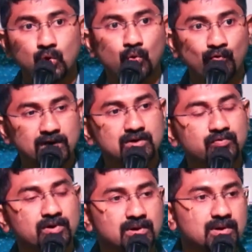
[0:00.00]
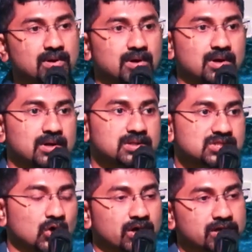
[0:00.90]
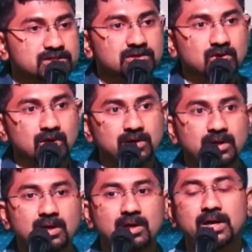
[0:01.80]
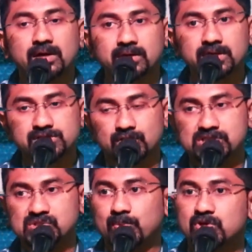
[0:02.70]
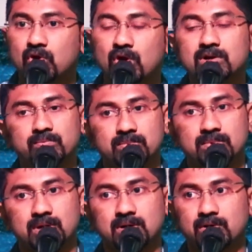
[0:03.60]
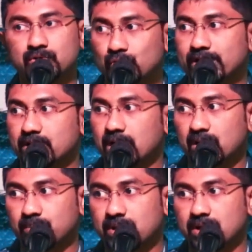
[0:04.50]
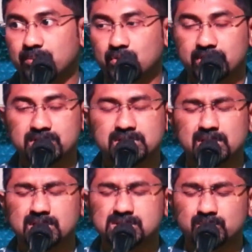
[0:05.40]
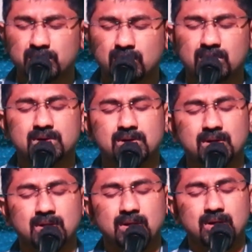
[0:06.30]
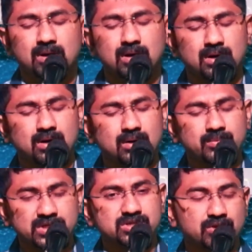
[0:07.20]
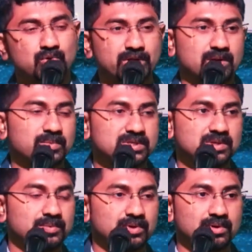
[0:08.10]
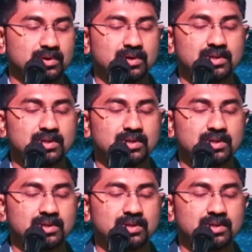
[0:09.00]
who worked for this organization called Regions Beyond Union, RBMU, Regions Beyond Ministry Union. Basically,